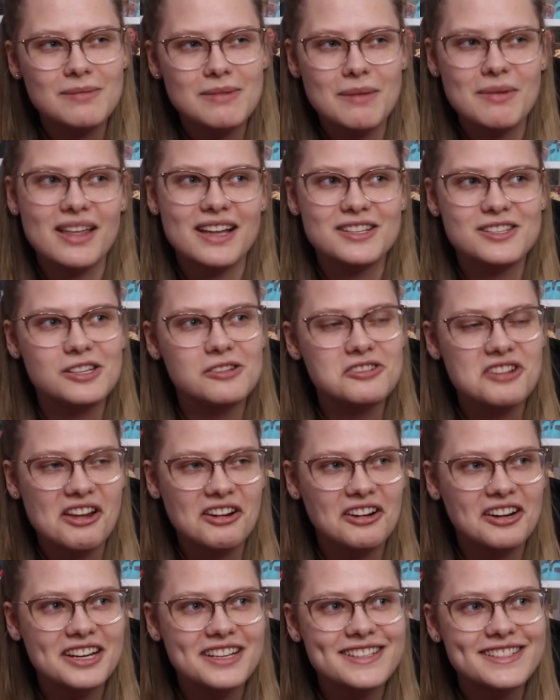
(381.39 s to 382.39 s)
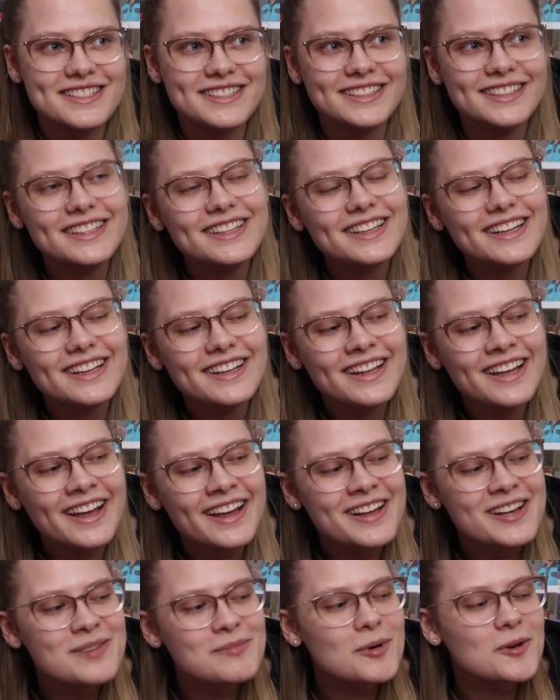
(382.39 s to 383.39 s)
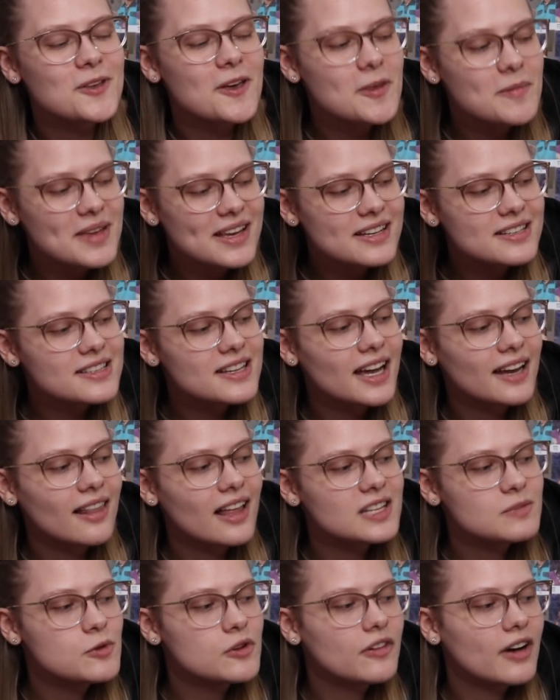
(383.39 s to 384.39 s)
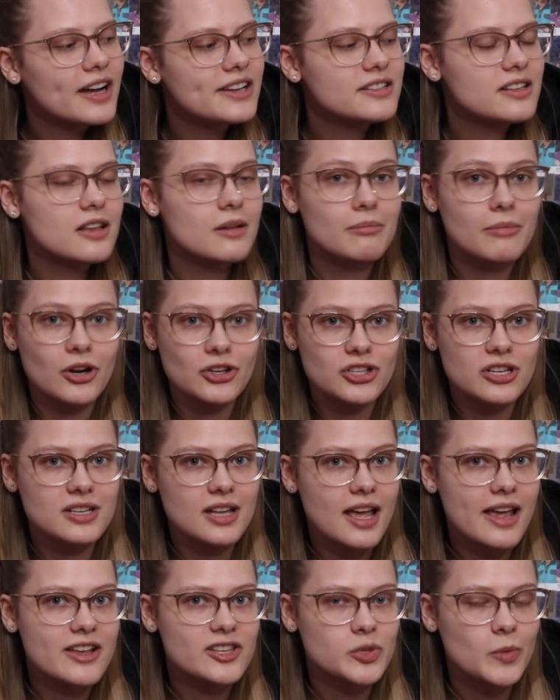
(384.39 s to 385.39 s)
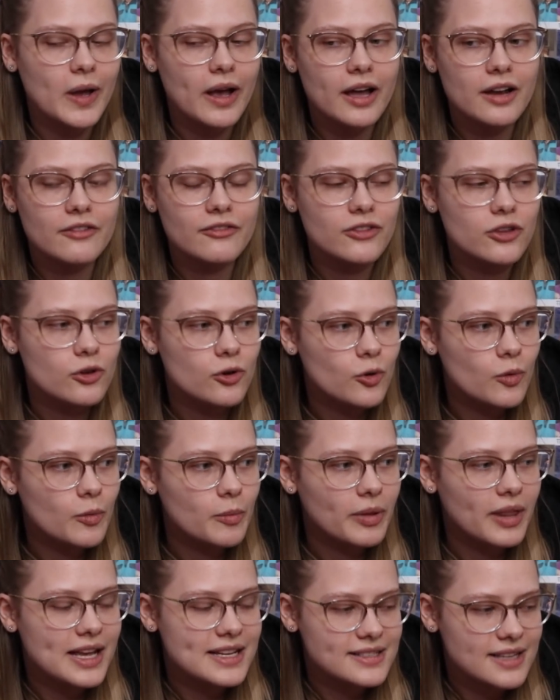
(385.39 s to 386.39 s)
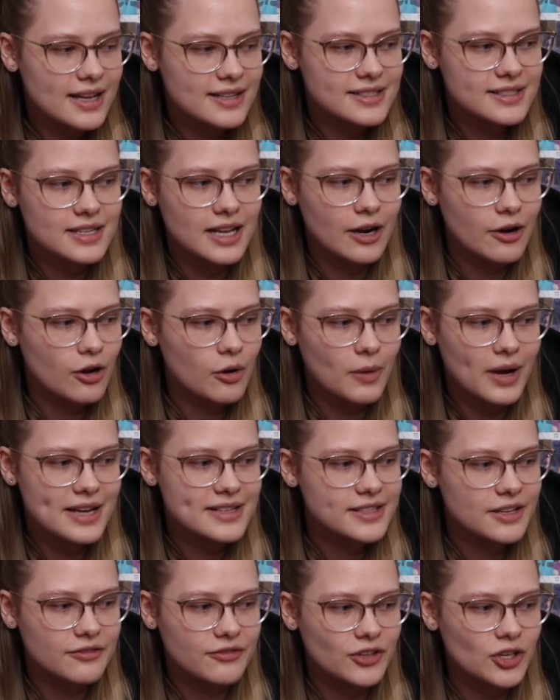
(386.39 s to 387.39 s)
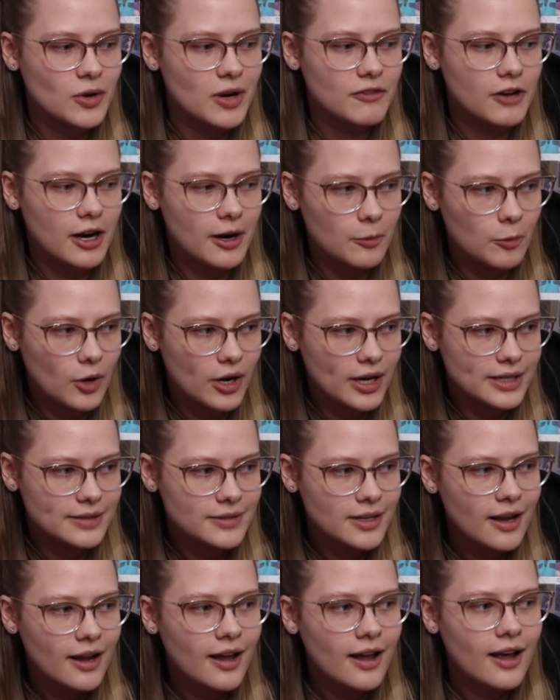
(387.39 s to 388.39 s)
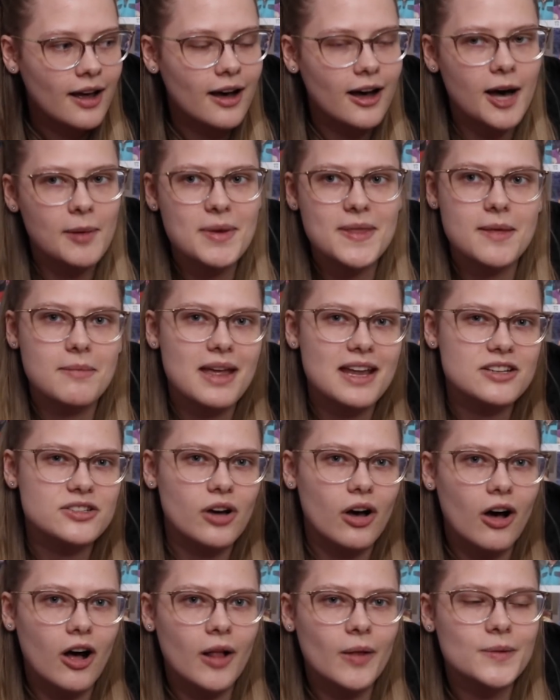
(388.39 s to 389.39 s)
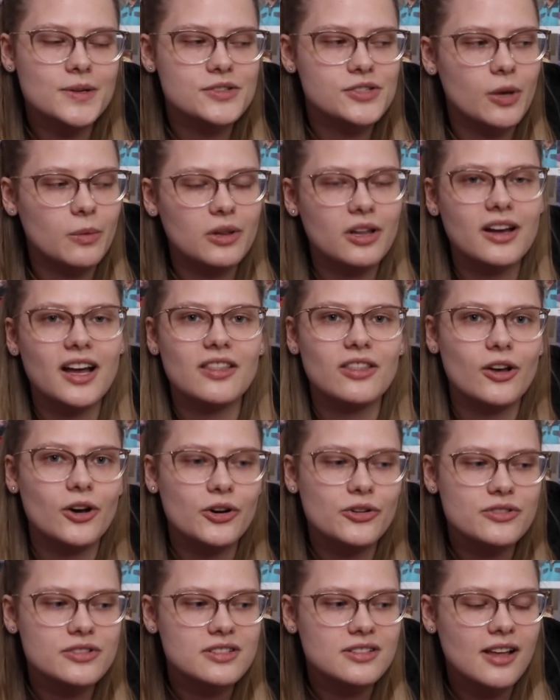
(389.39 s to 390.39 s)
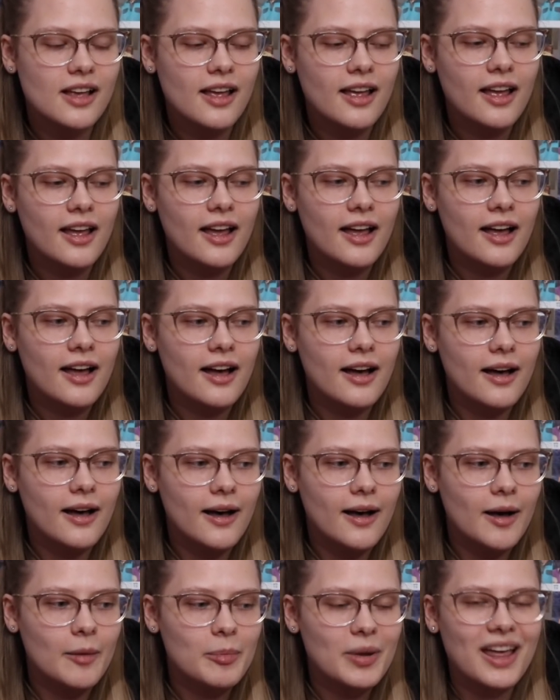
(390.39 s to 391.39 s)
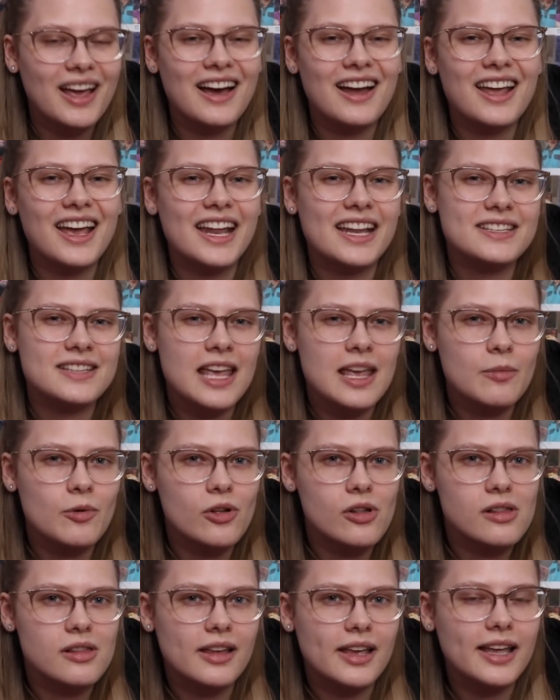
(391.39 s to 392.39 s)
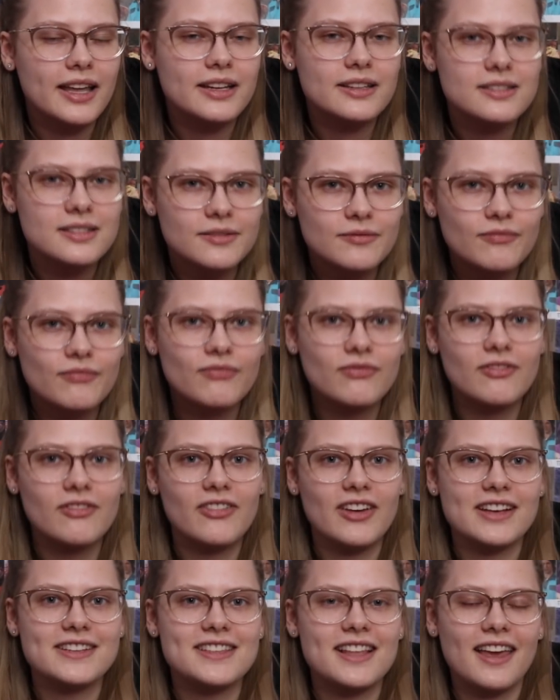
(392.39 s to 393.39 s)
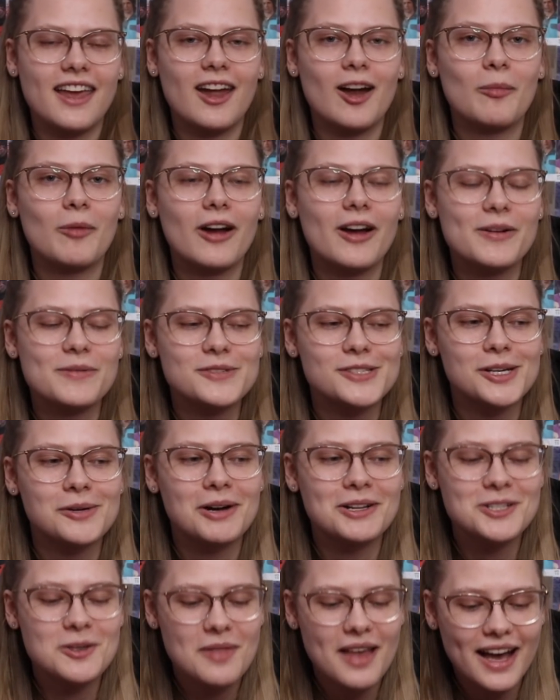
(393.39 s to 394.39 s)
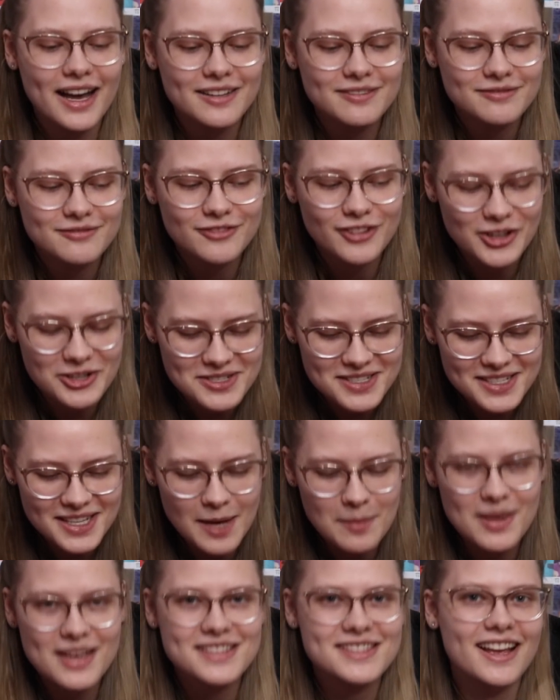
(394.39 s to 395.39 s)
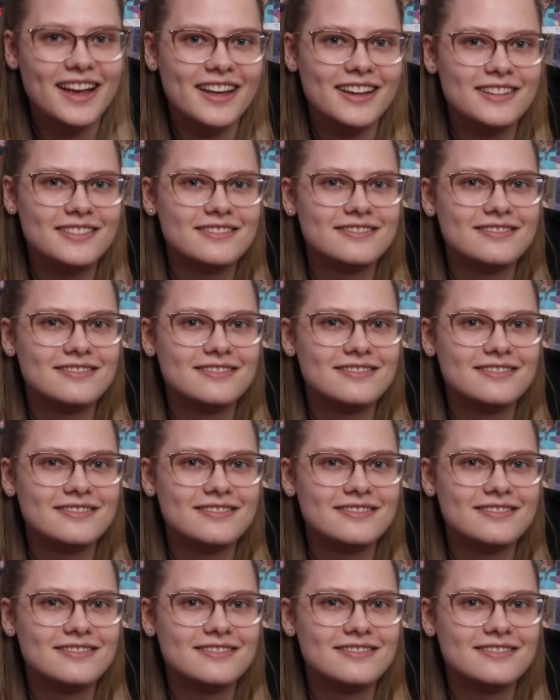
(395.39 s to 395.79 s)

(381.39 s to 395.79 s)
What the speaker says: Maybe that's too generous. But with all that being said, let's move on to the merchandise. So I got a few play sets. I don't know why I said few. I've got one in the main doll. So we'll look at those. But I gotta get a table and fix the camera. So I'll do that first. Give me a second.